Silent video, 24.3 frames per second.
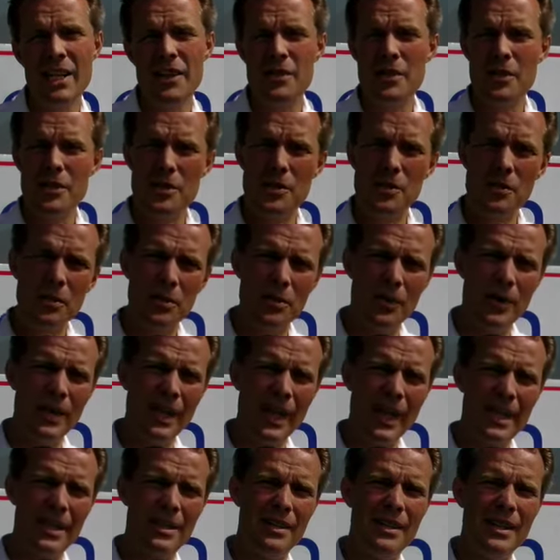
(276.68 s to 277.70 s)
So sooner or
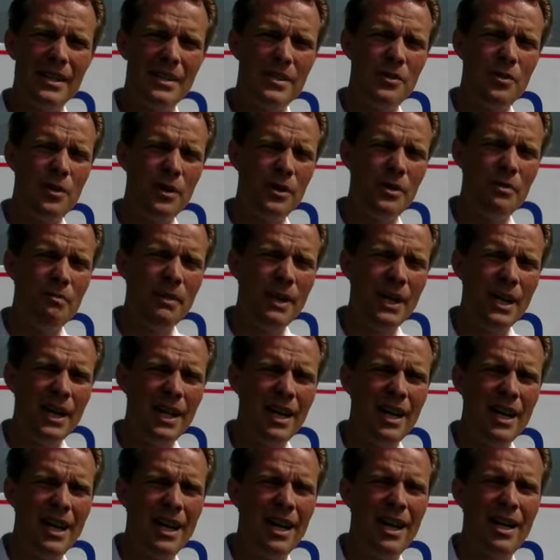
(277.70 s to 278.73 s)
later there's going to be
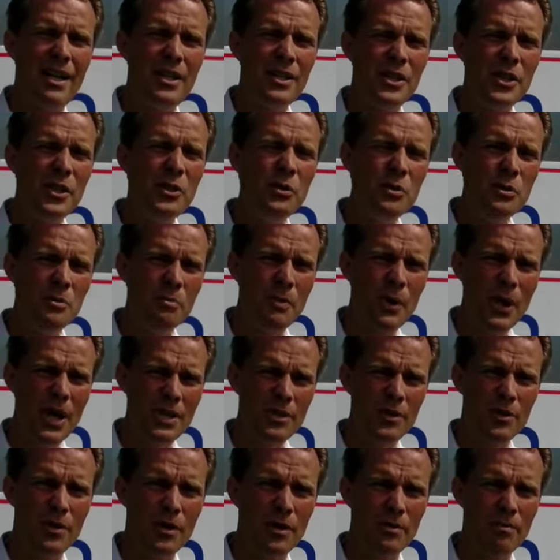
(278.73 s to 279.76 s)
a huge
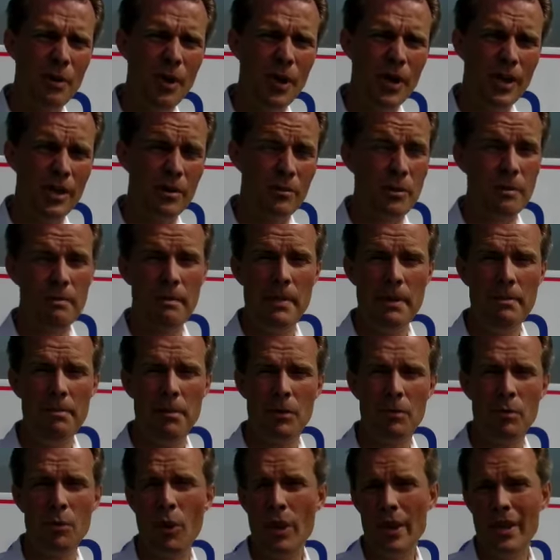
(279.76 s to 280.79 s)
pressure on the market with people
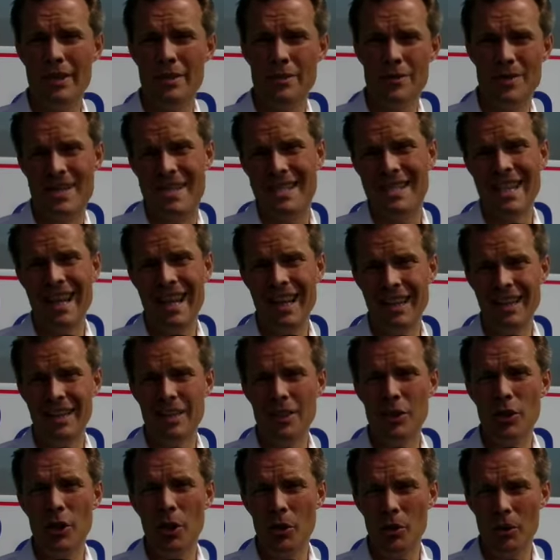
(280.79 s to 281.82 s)
wanting to sell
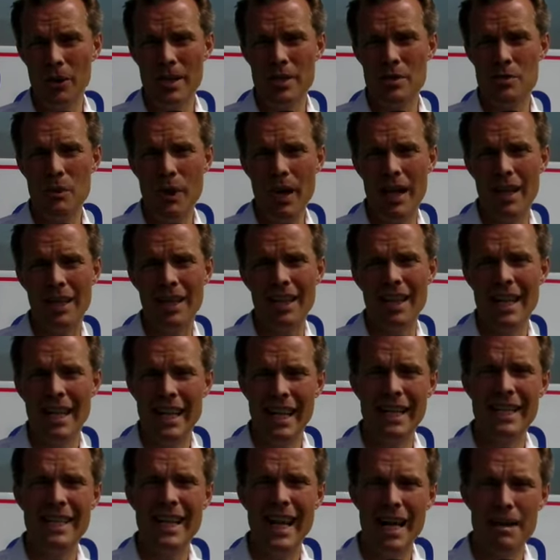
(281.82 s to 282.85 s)
gold as well,
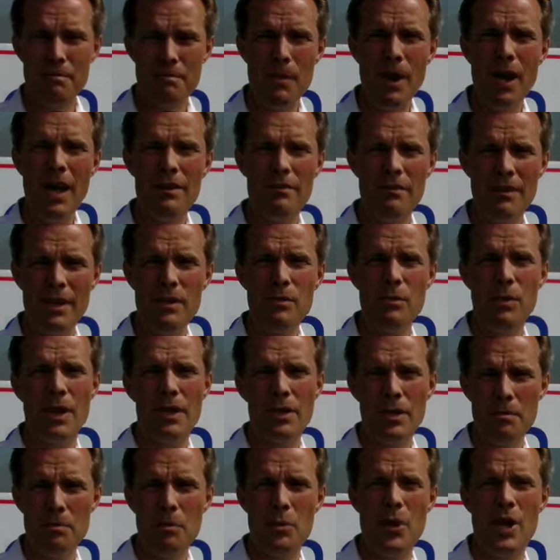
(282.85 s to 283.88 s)
and that might very well
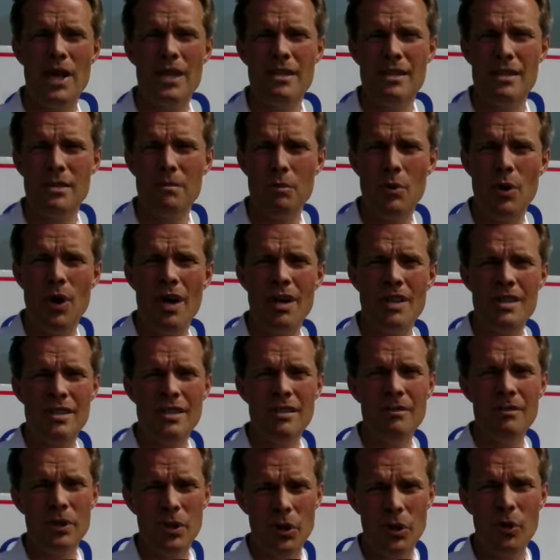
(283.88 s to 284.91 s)
depress the price
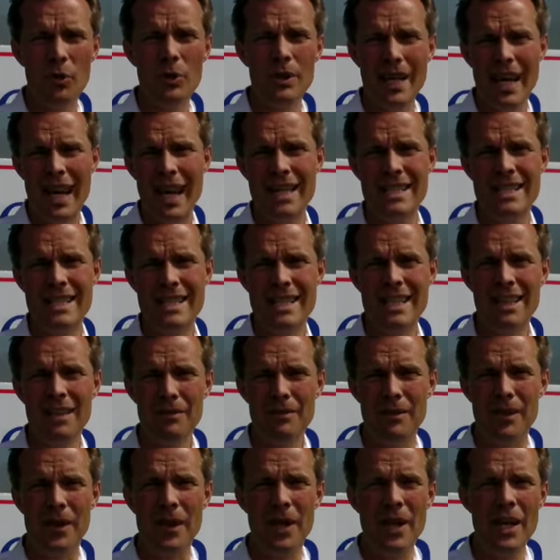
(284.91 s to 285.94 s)
of gold and
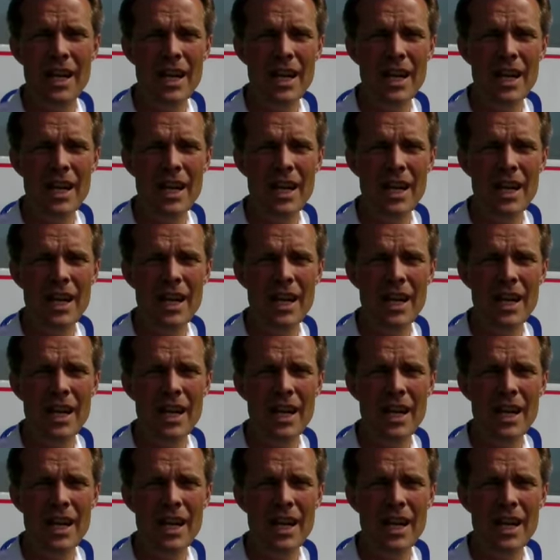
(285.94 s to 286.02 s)
silver.